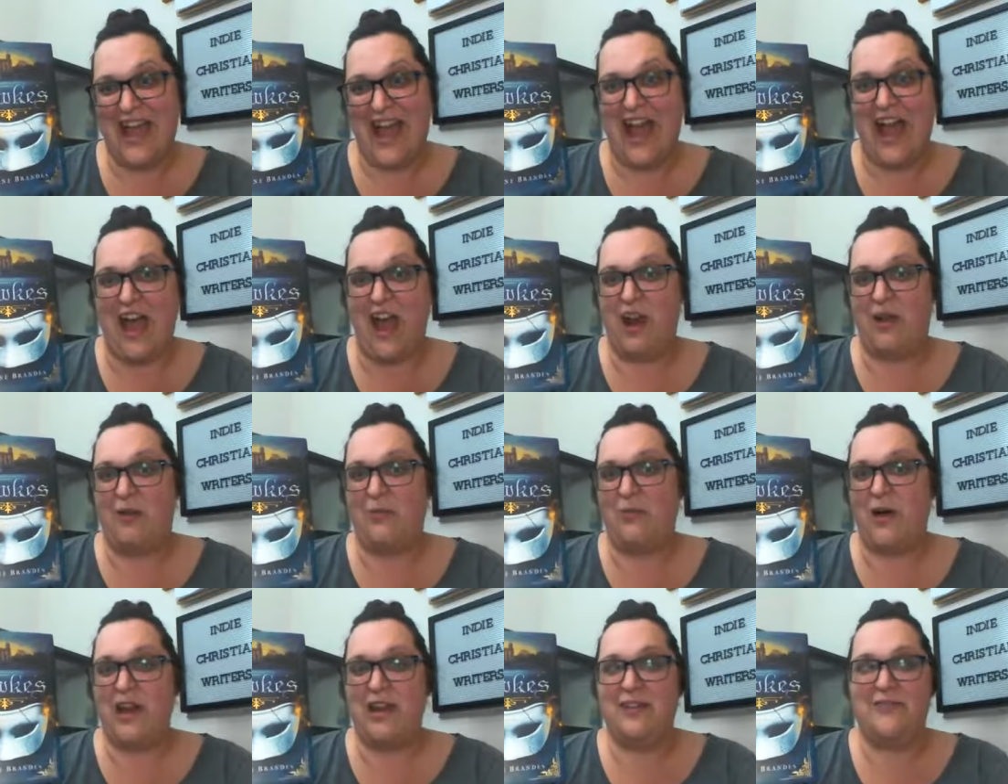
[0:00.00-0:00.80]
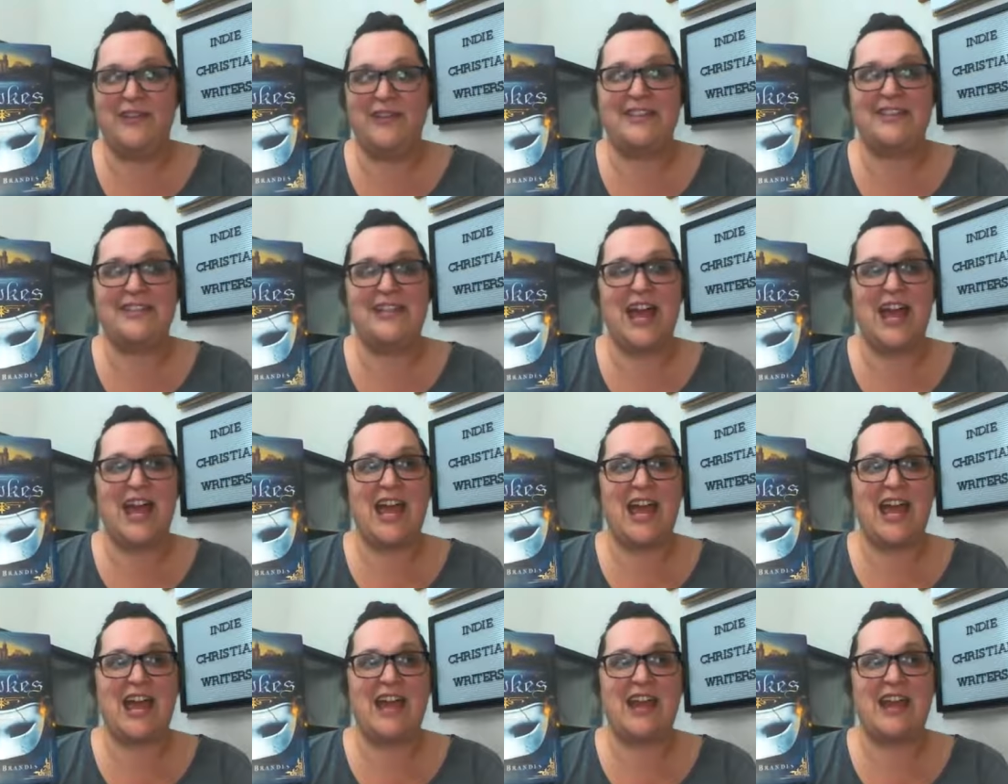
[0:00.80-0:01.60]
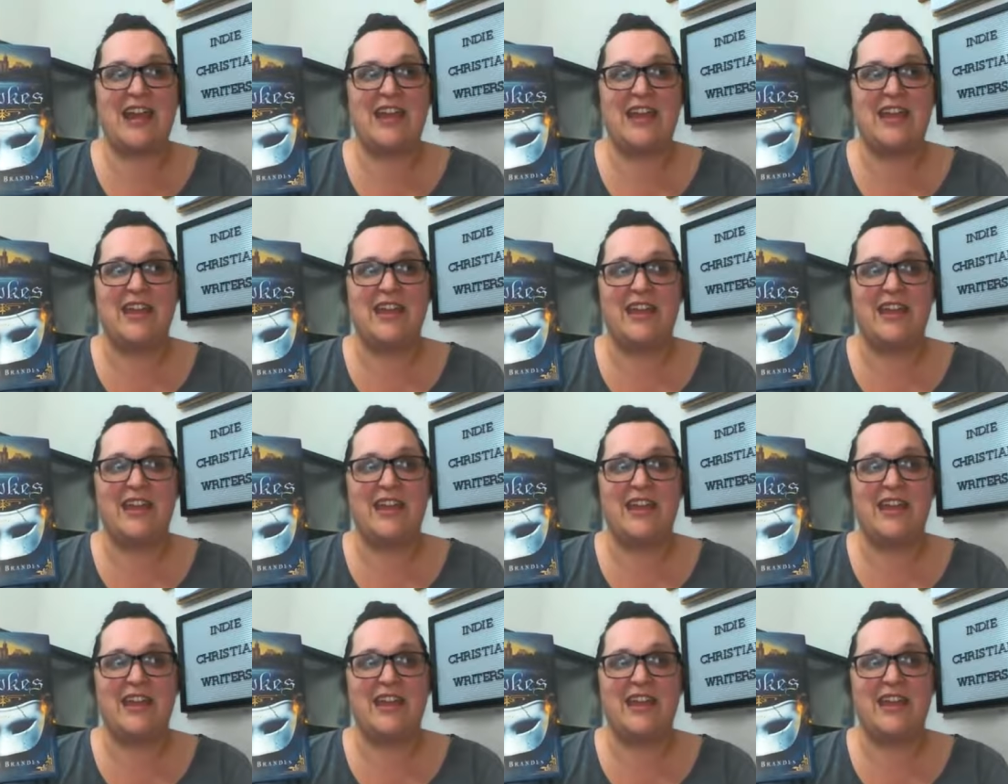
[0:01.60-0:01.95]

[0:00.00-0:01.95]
And what if his son